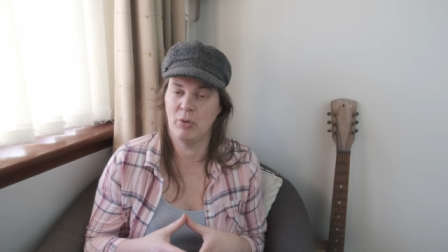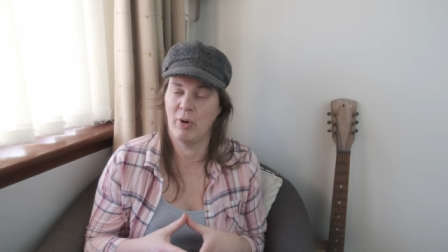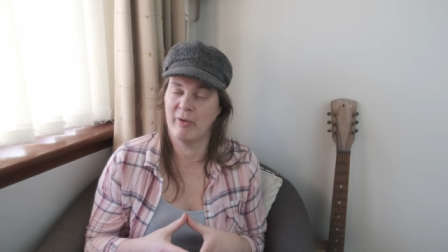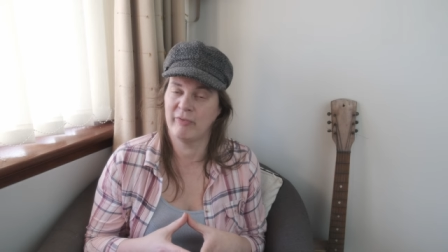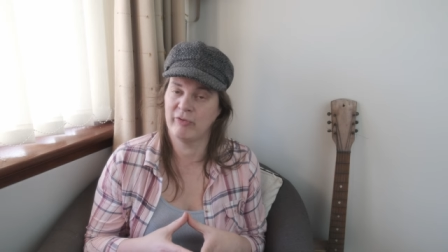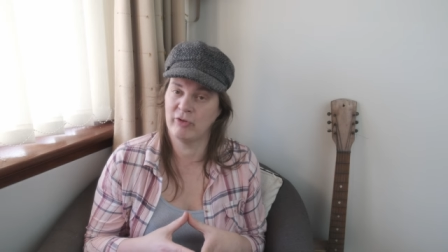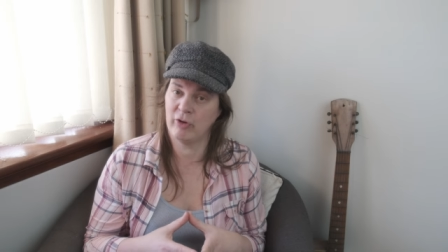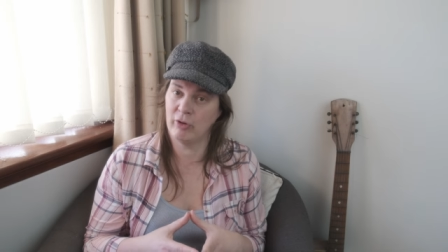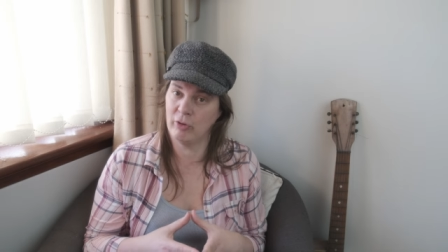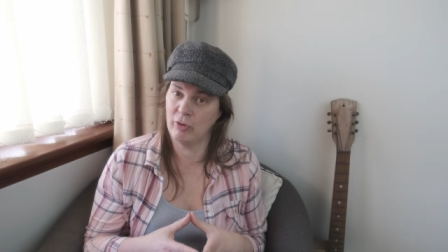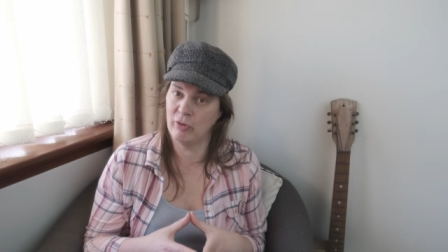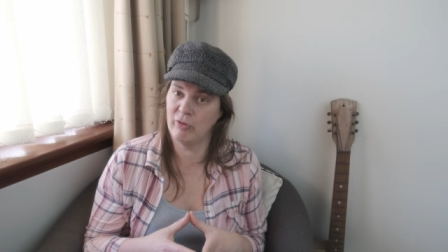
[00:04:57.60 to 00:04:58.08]

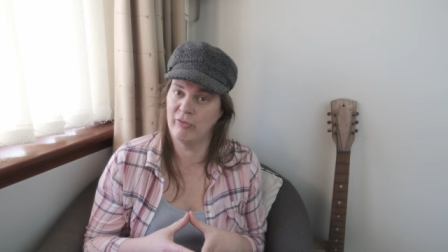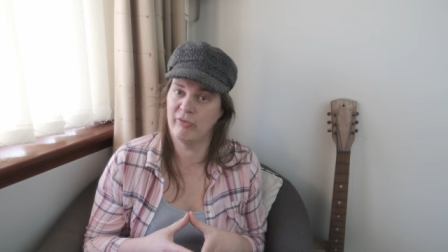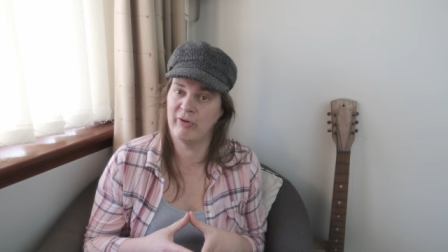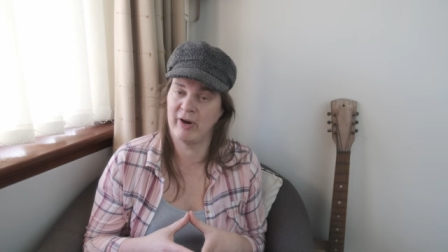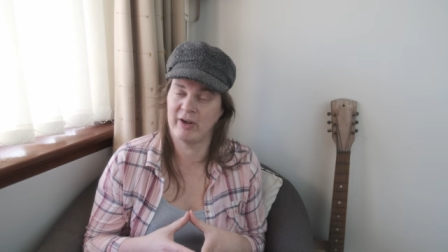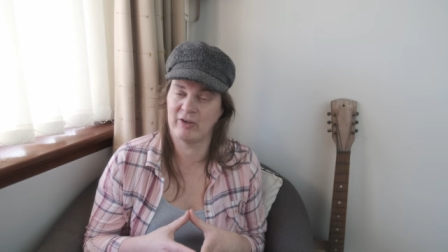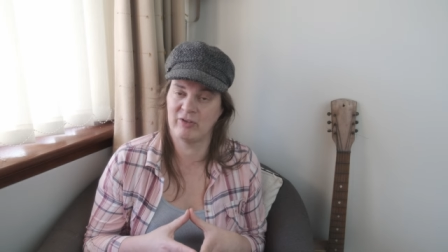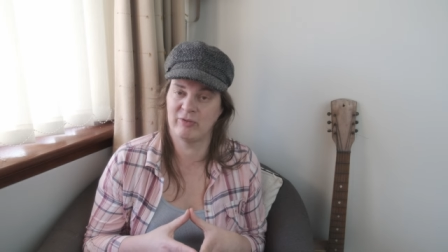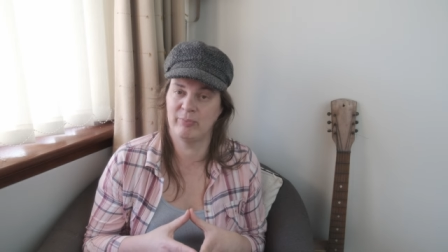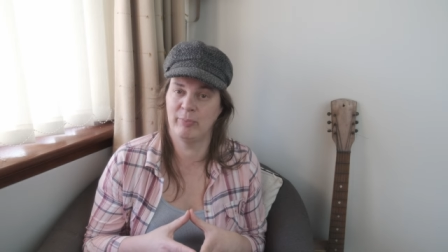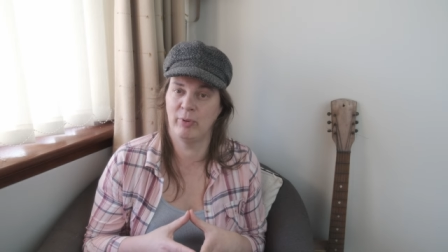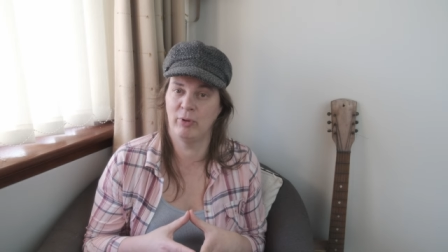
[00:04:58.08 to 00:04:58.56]
have to
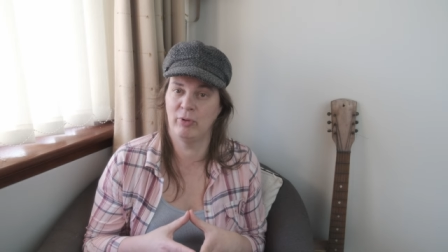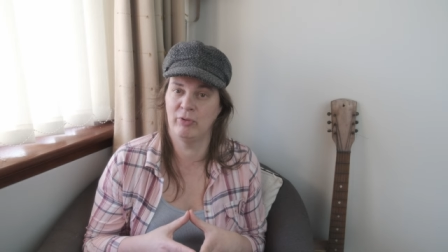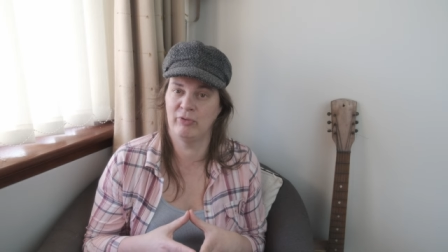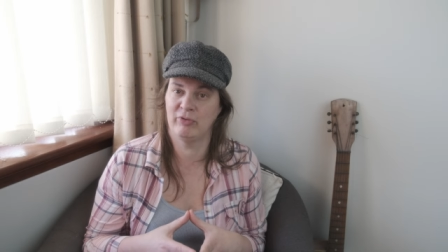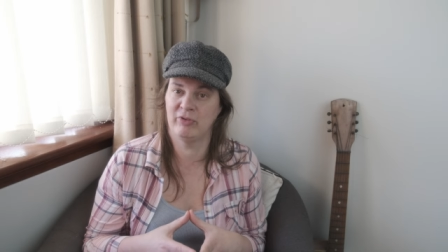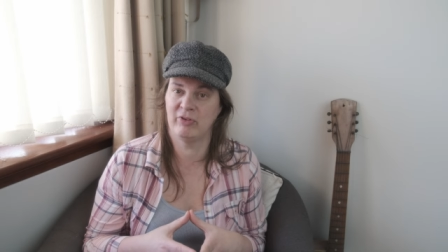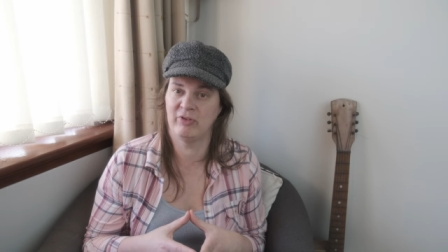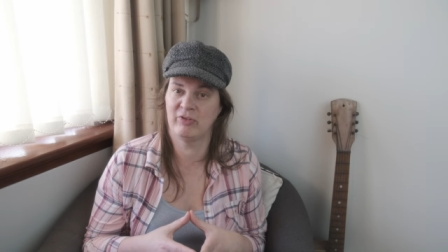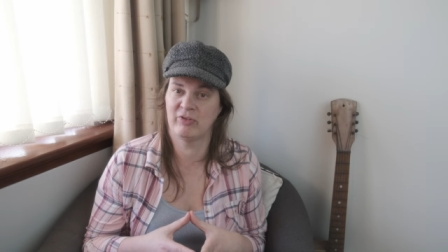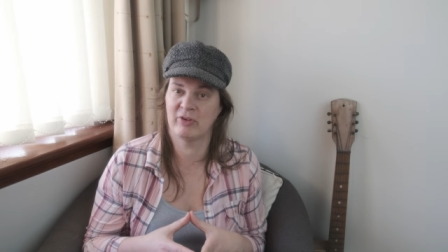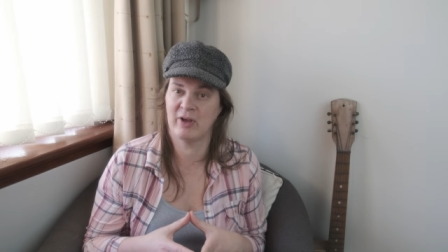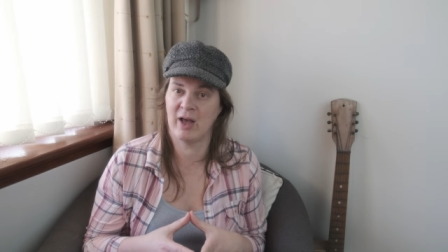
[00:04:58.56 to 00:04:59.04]

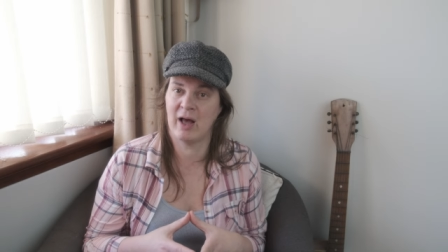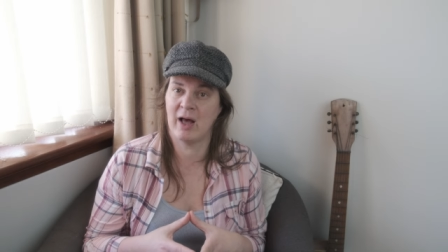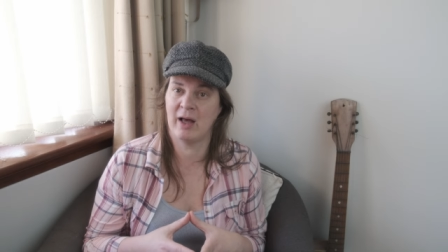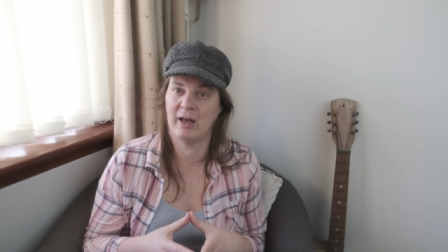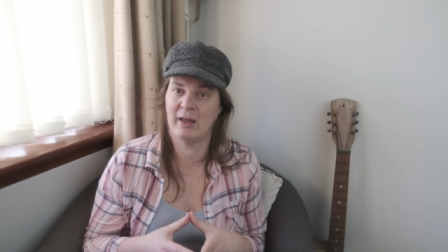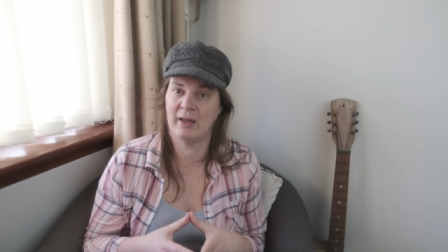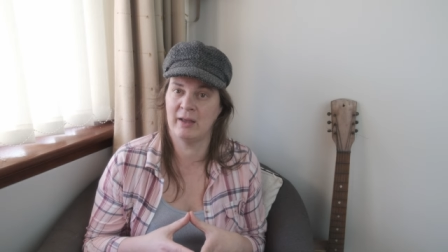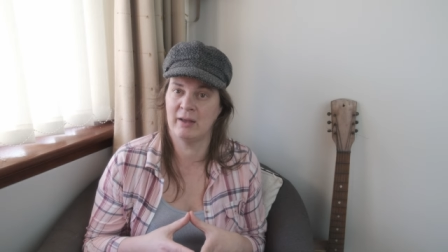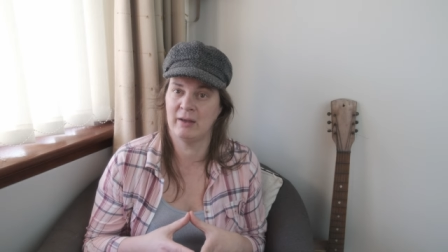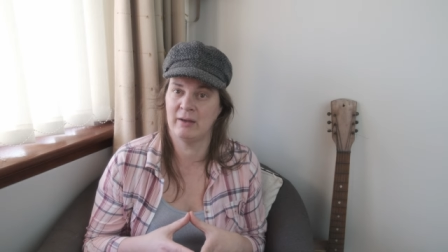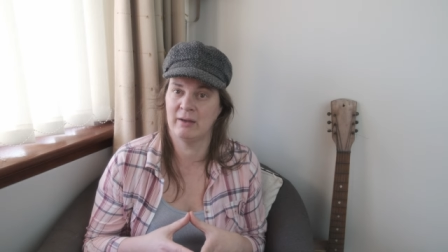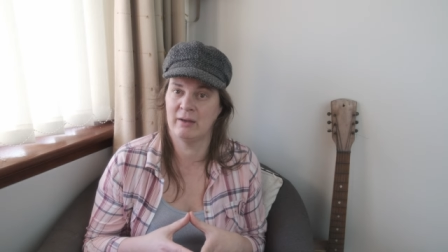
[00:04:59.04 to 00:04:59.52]
overexpose the
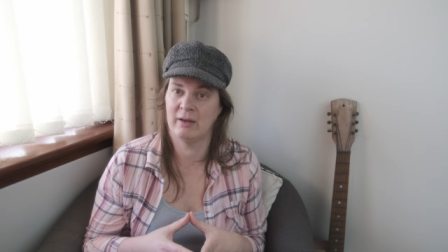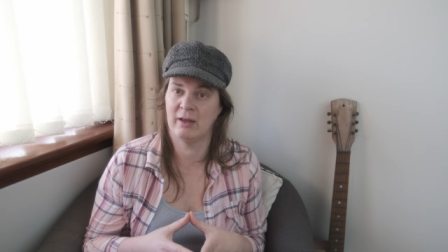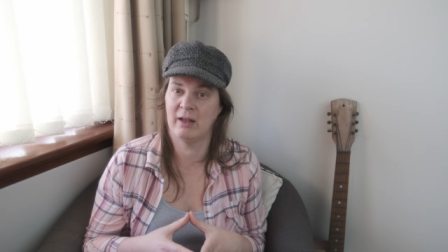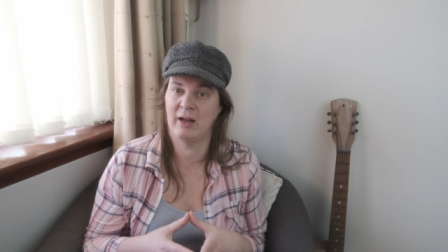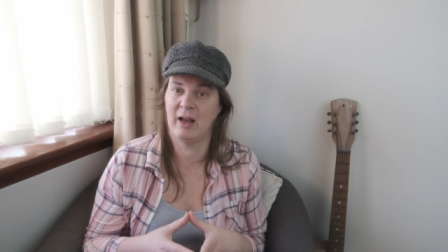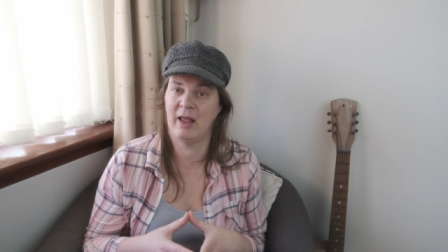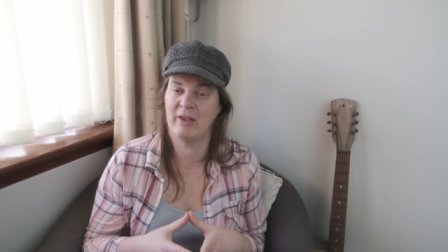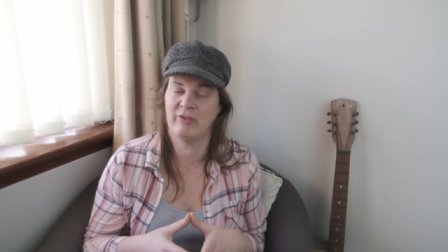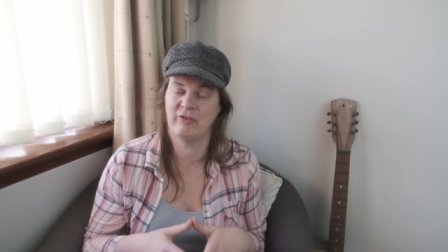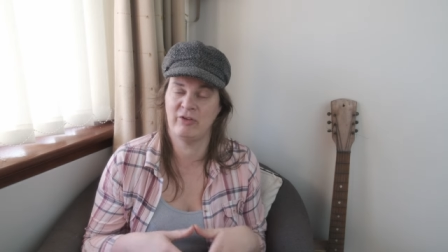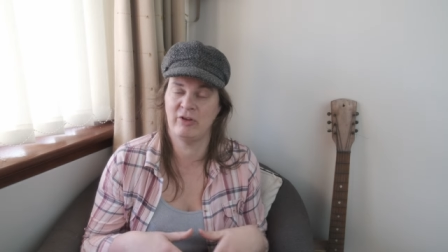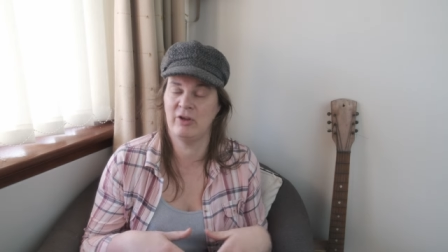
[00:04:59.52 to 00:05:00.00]
sky
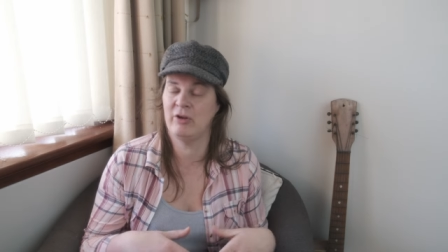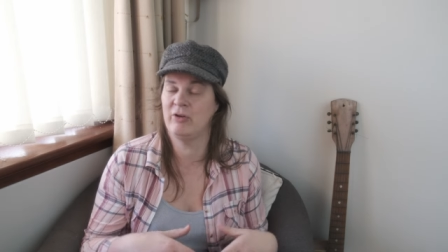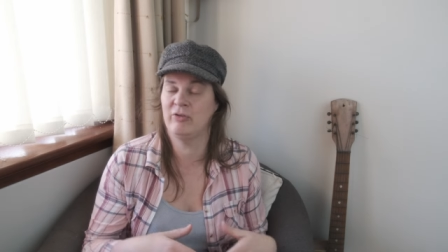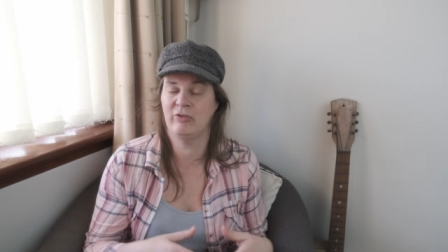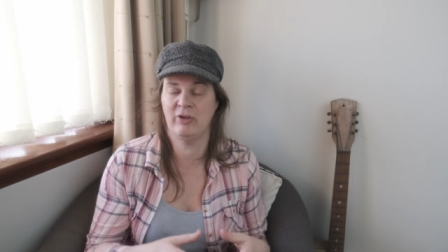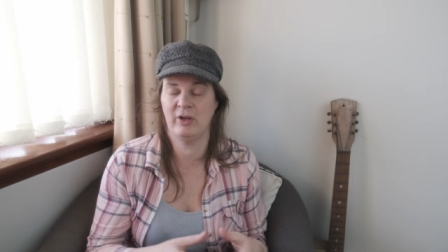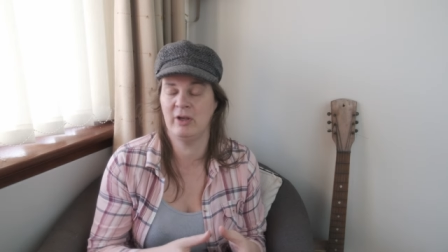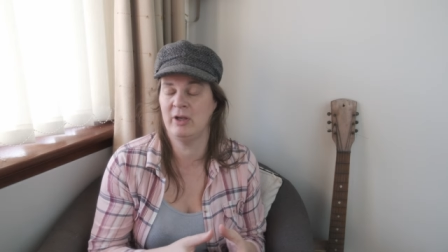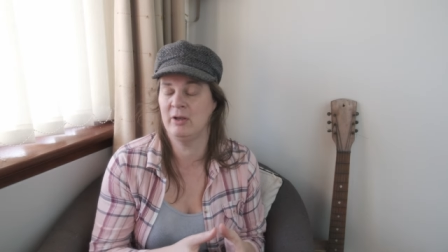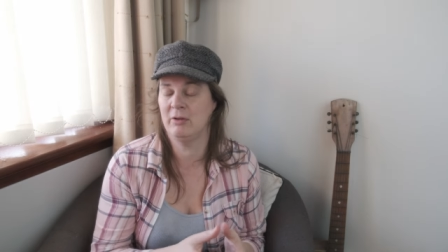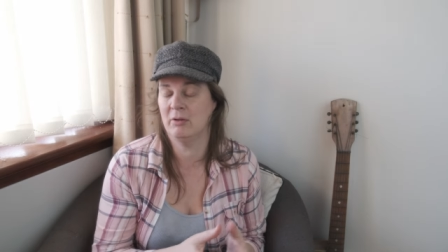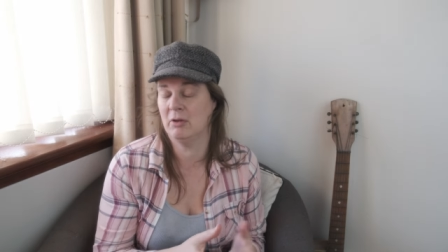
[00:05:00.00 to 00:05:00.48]
unless you're
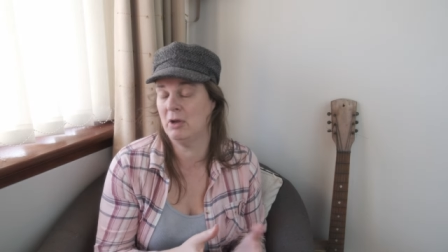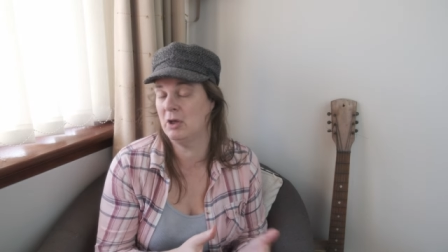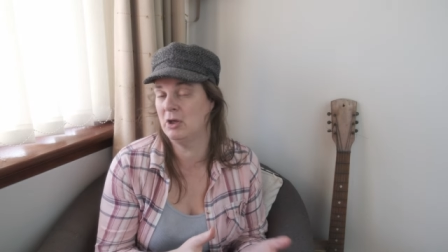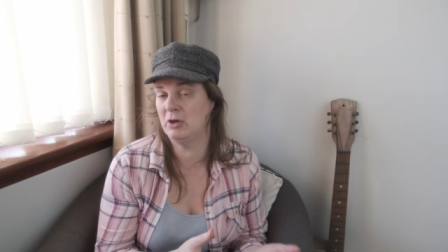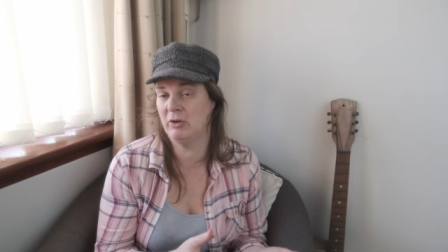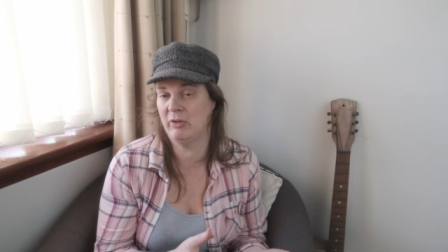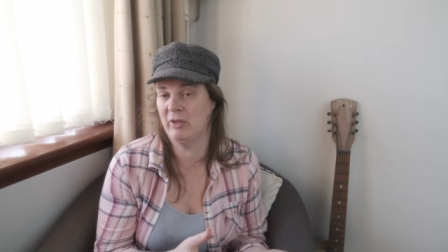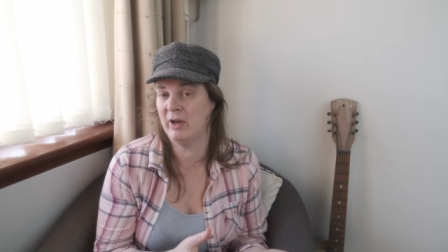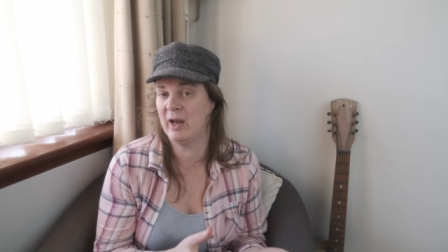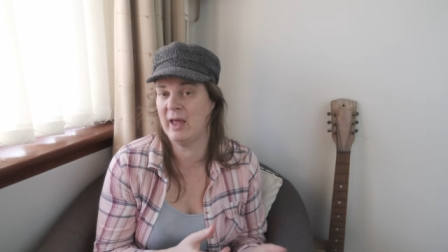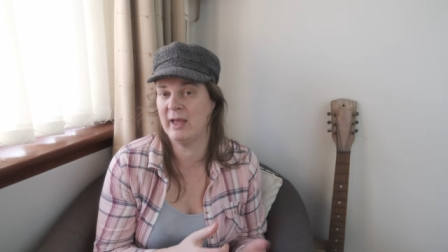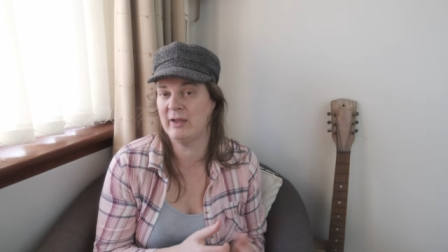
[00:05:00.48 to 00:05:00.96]
using
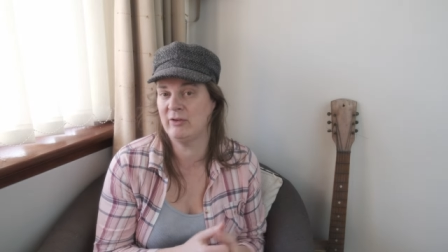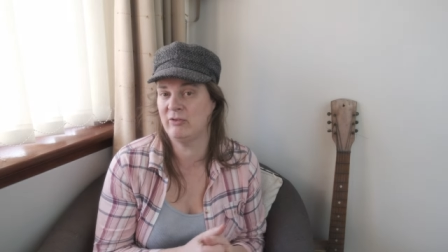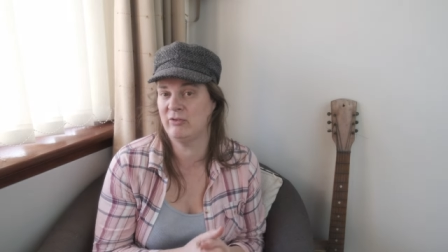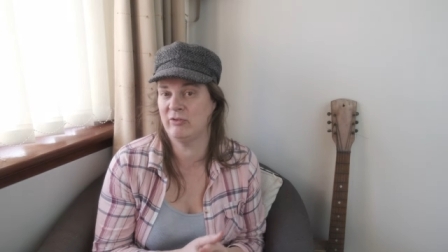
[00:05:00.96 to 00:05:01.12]
another light